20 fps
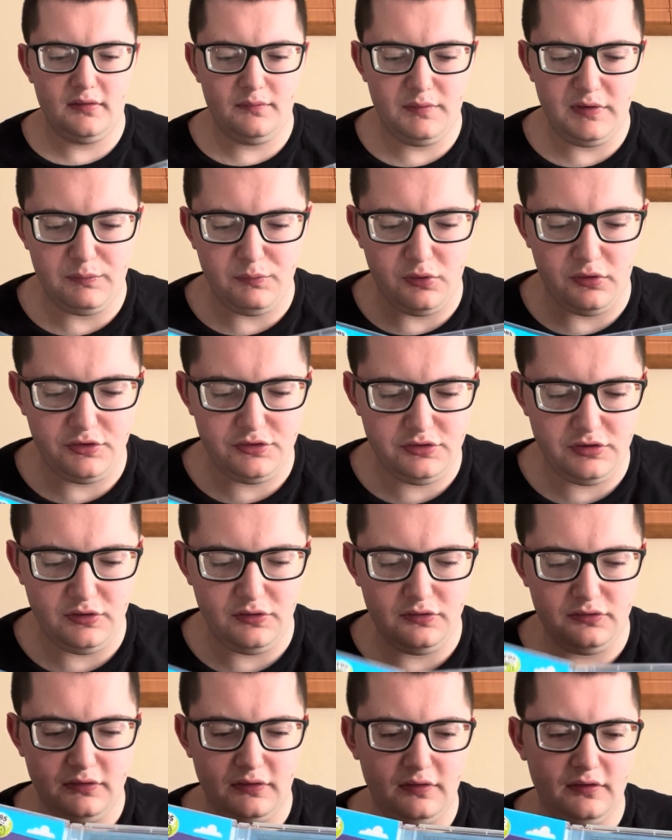bit more
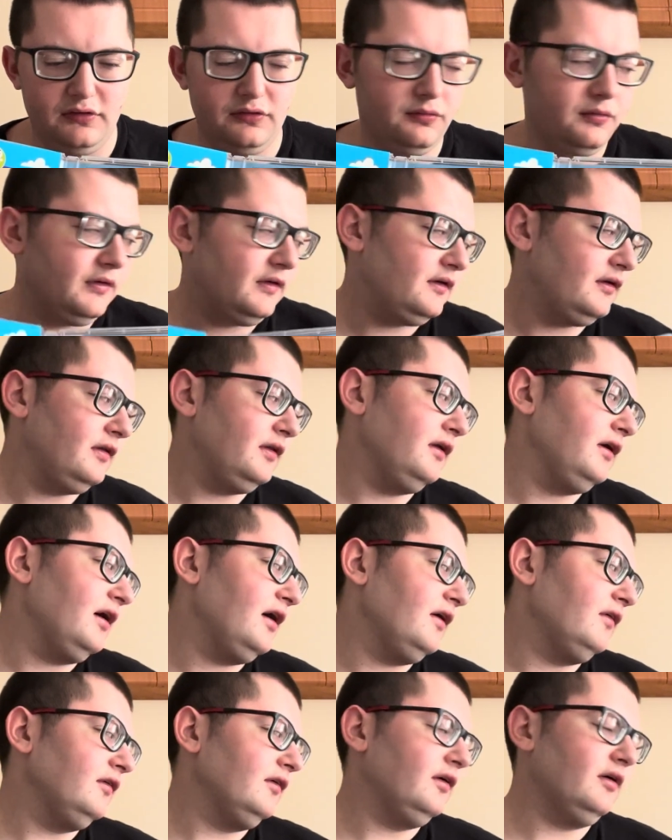shows in this one than the
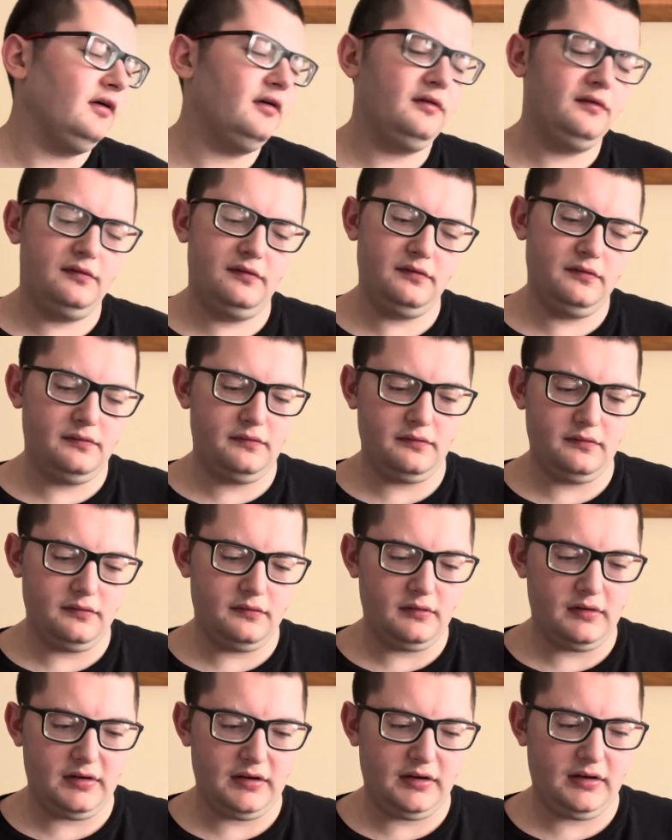other
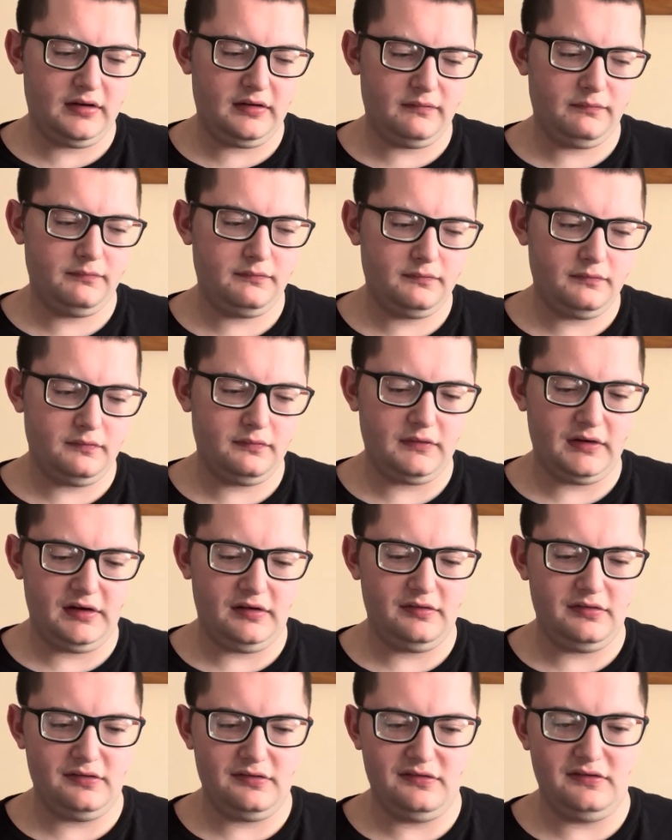like
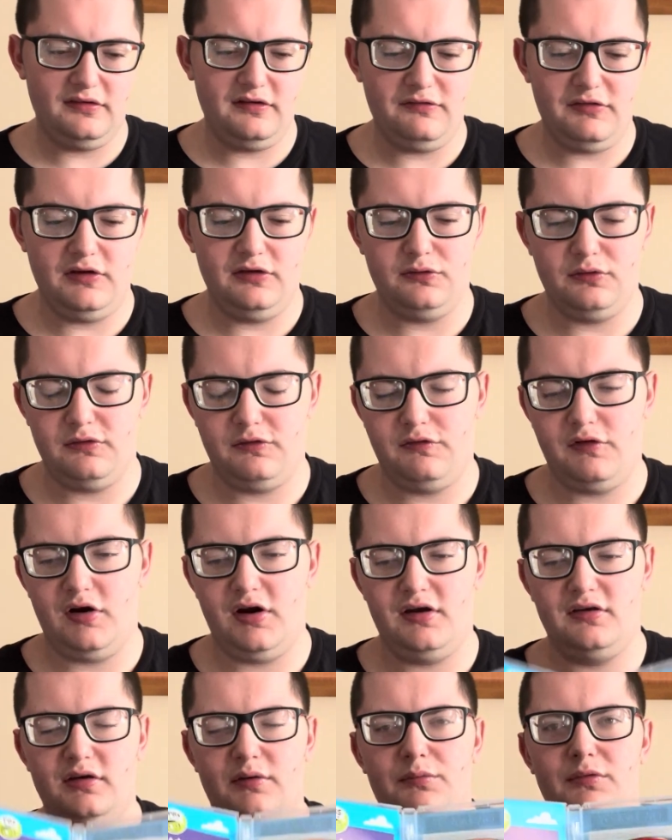DVDs with
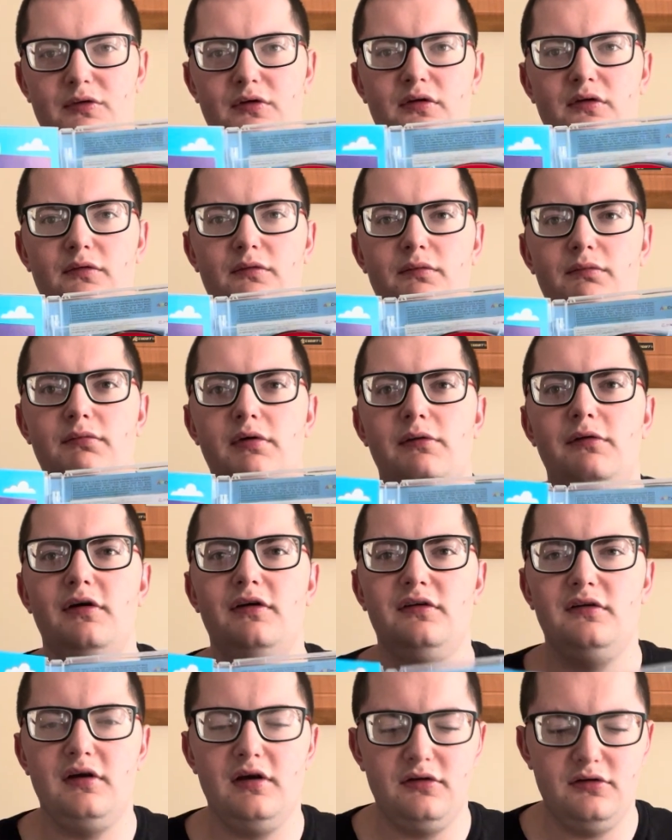various episodes of
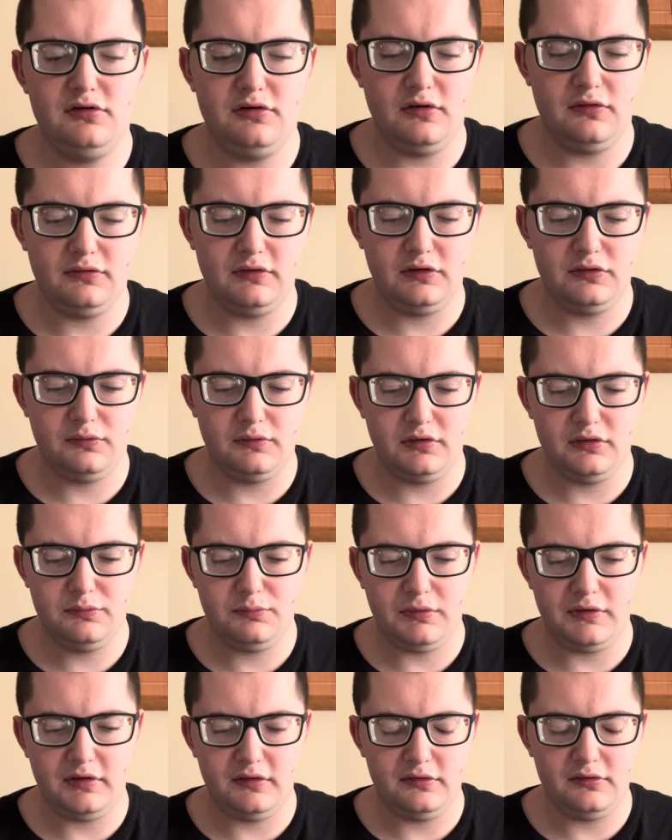PBS Kids shows, this one is
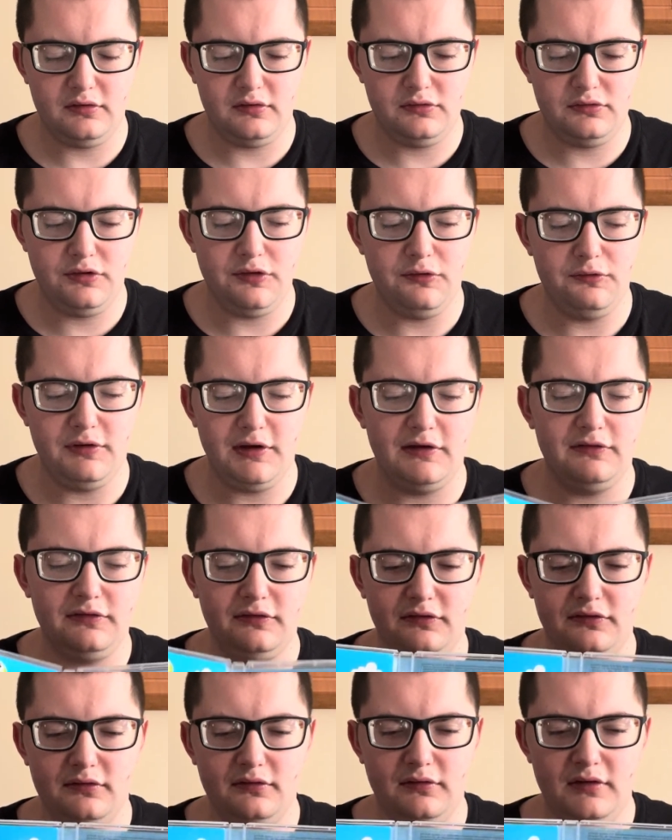split into 2
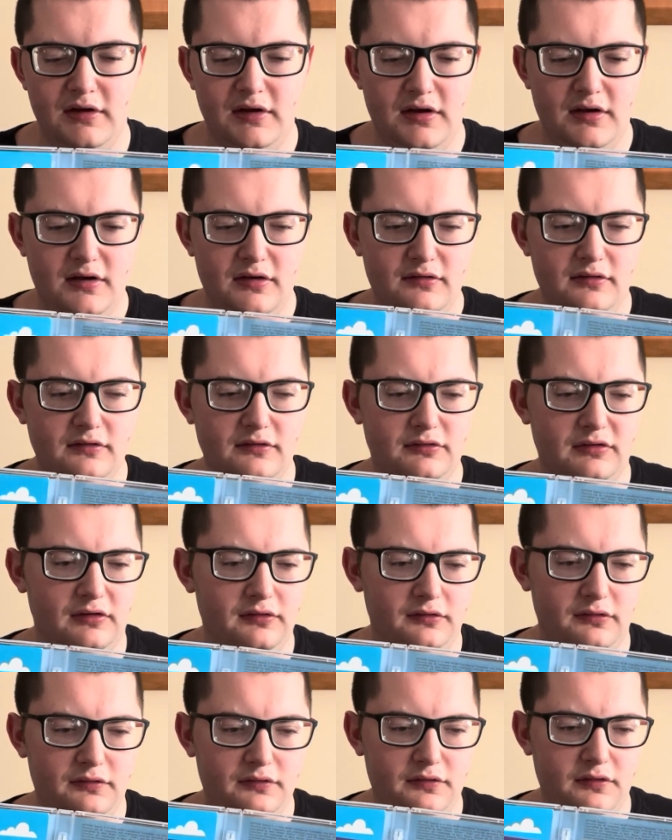discs since there's
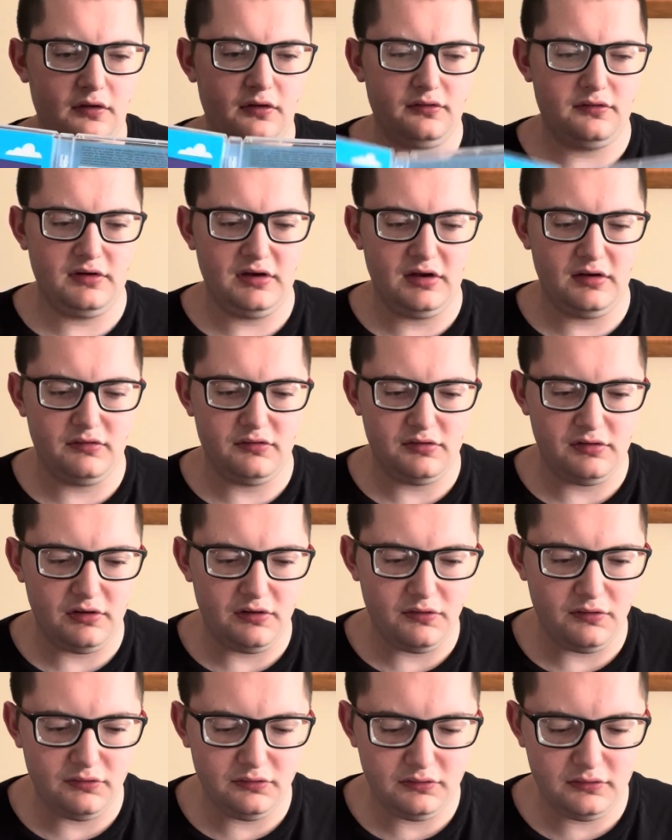13
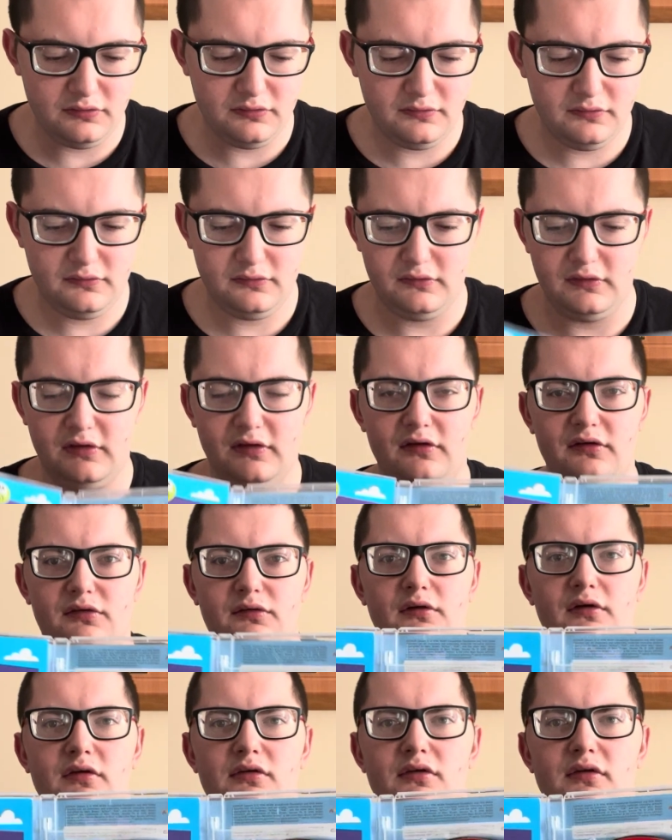shows on this
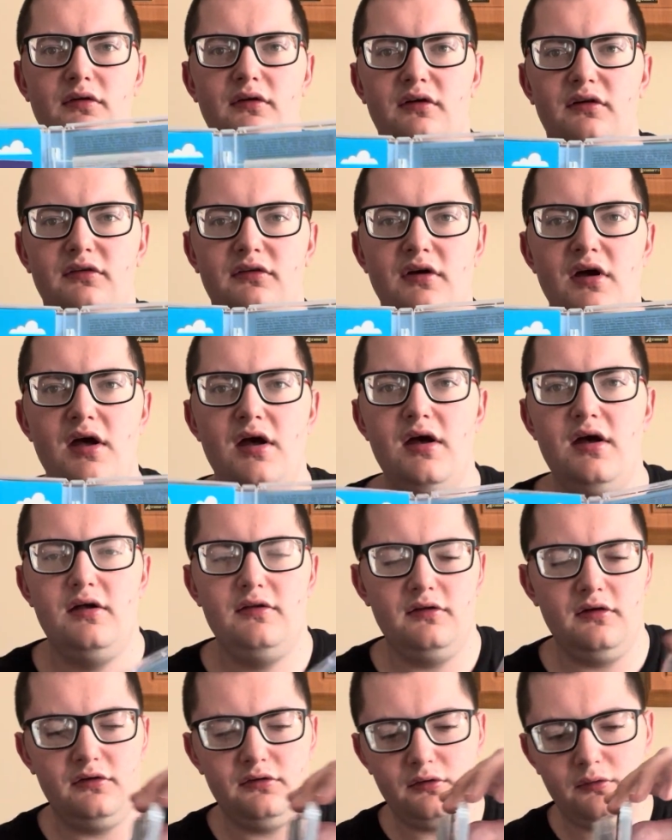one. So there's
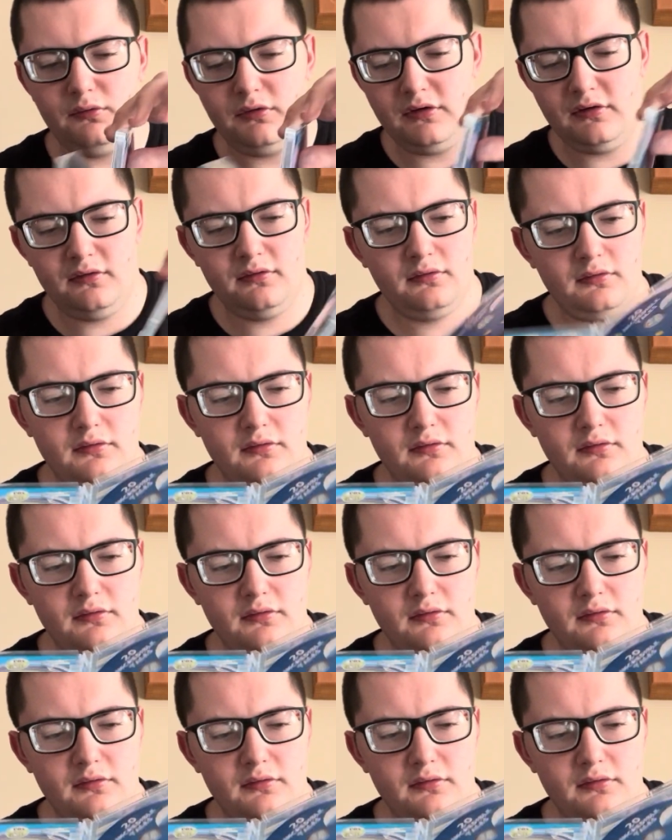disc 1